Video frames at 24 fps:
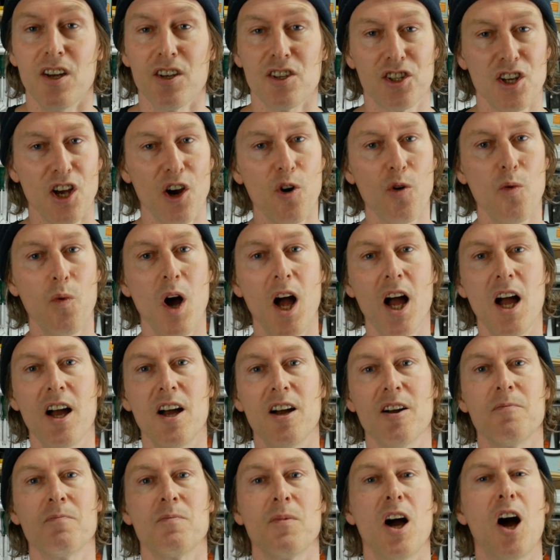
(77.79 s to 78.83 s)
So
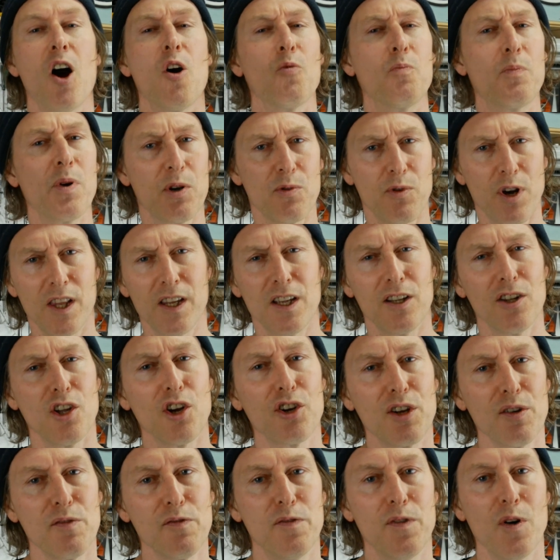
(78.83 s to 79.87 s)
I'll be really
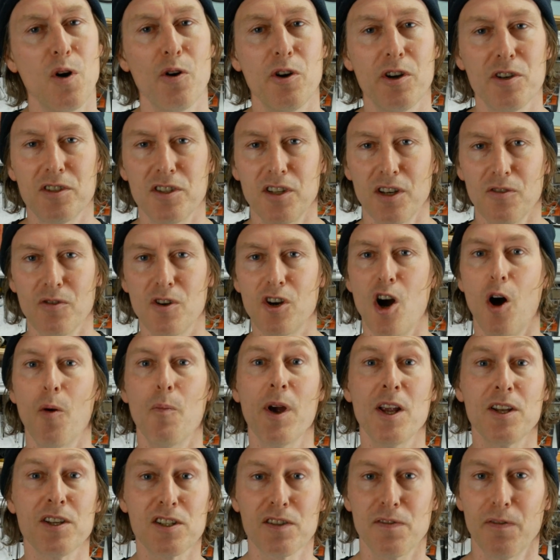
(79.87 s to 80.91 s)
looking forward to
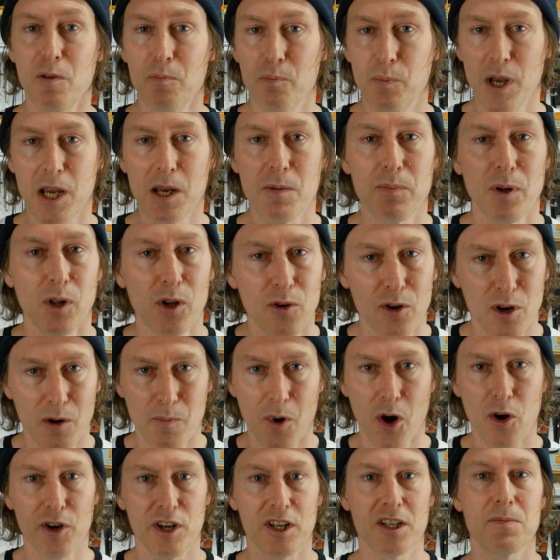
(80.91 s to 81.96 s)
comments from people who are
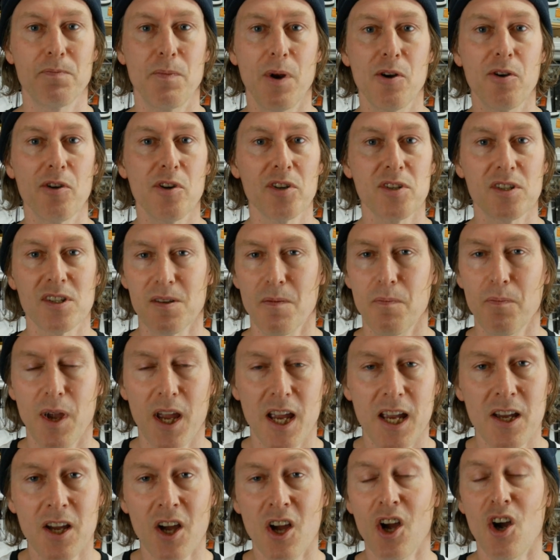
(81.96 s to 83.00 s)
more experienced than
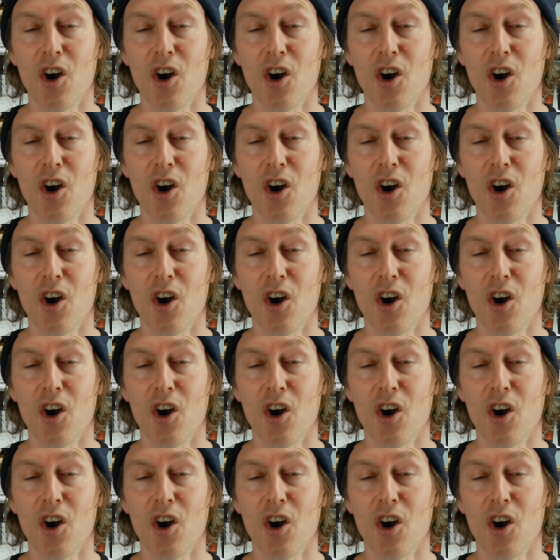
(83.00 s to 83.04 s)
me,